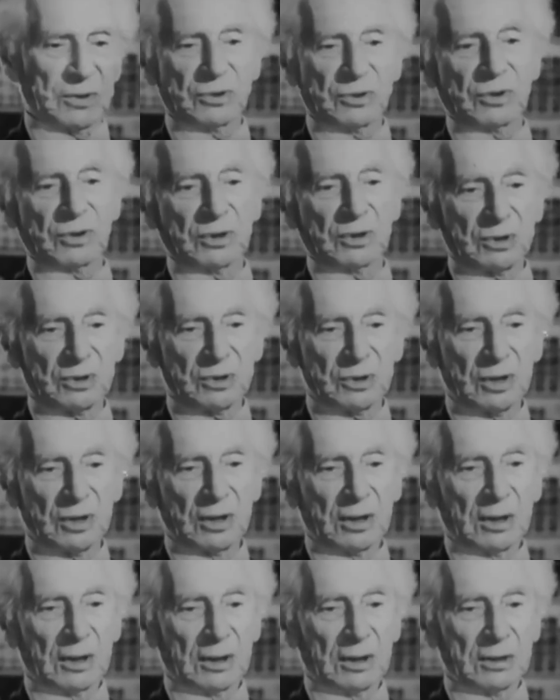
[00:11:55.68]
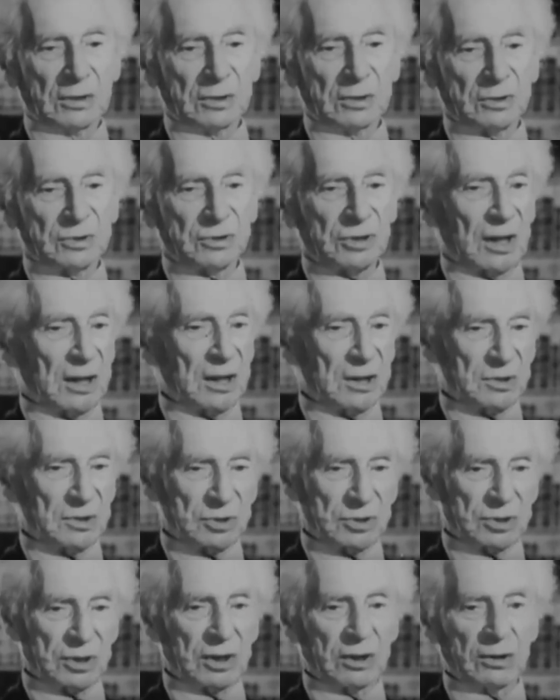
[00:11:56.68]
questions that
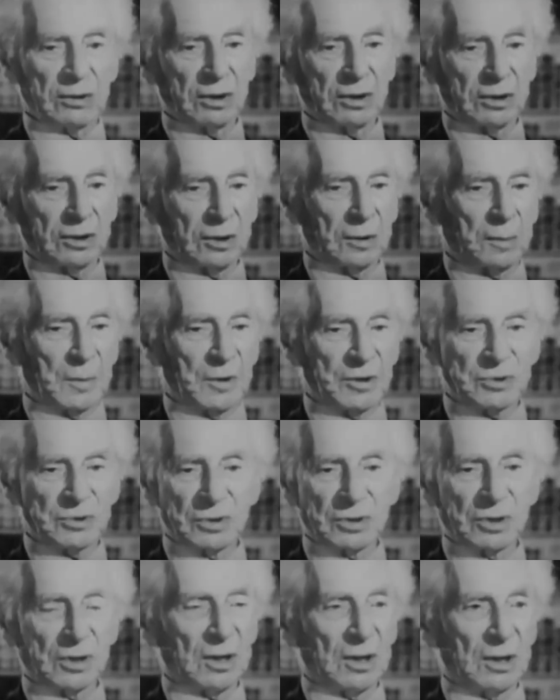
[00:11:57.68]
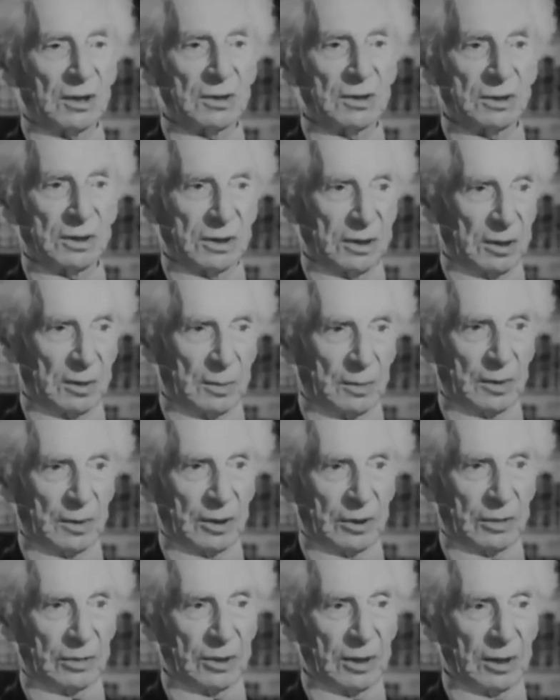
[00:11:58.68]
science, at any rate at present, can't deal
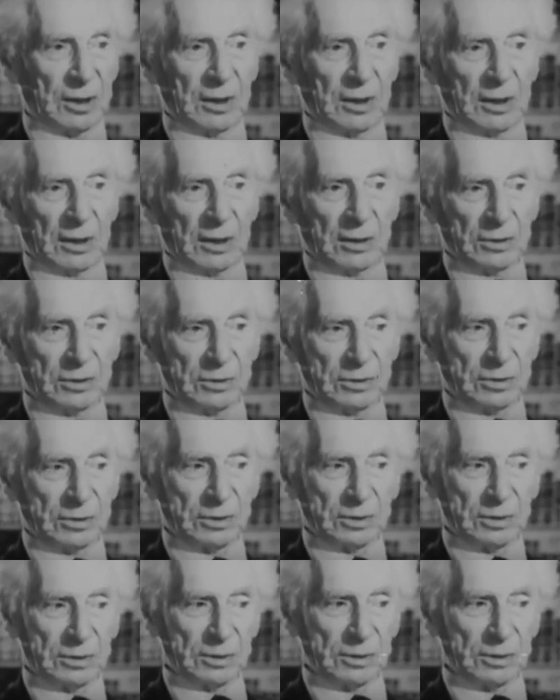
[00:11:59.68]
with, and that